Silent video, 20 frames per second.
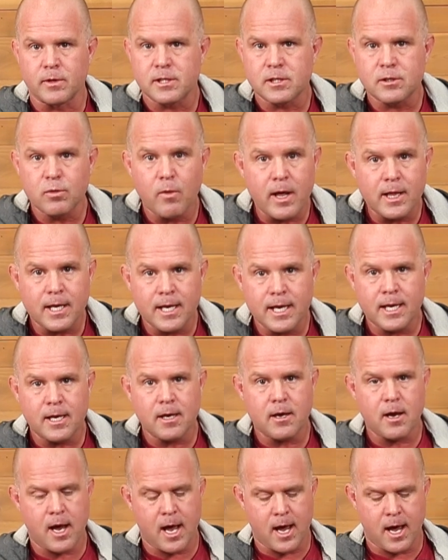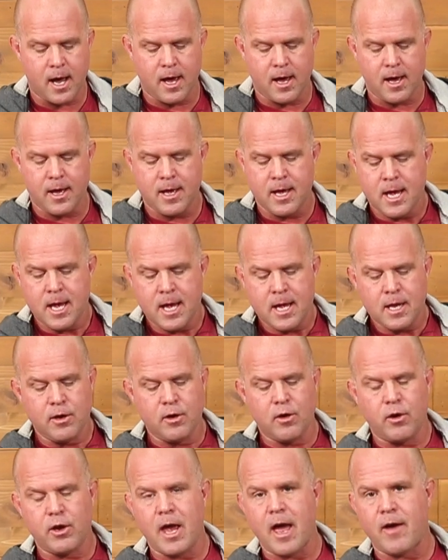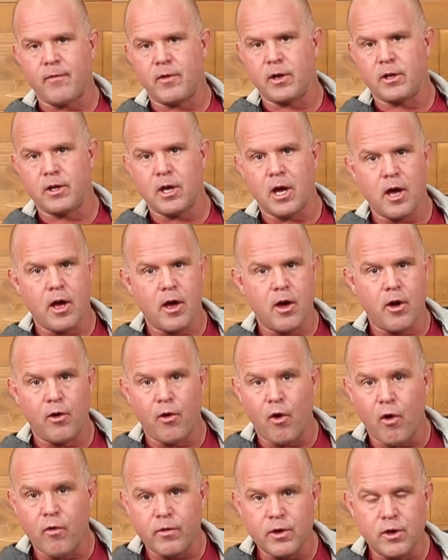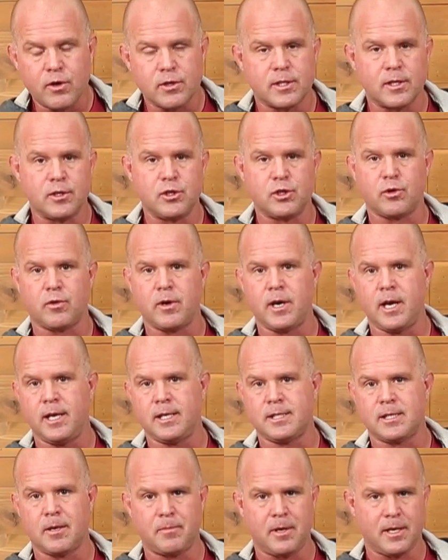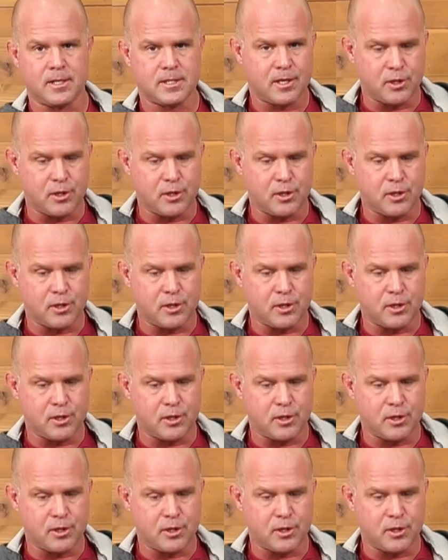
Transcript: with swelling, you know, you have an overuse injury, something's